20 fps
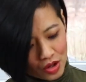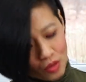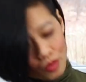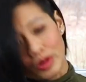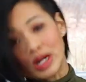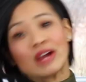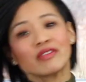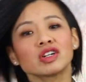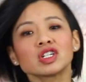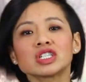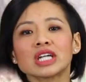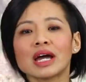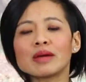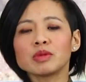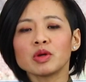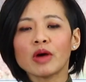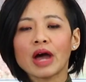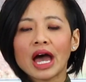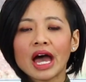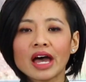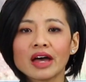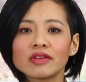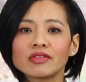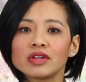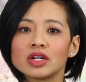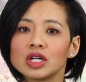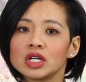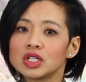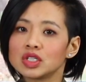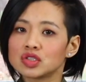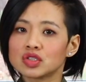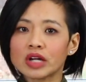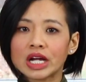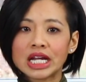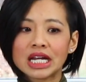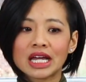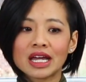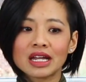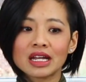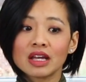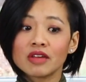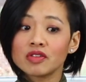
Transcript: Whatever time you have, drain it.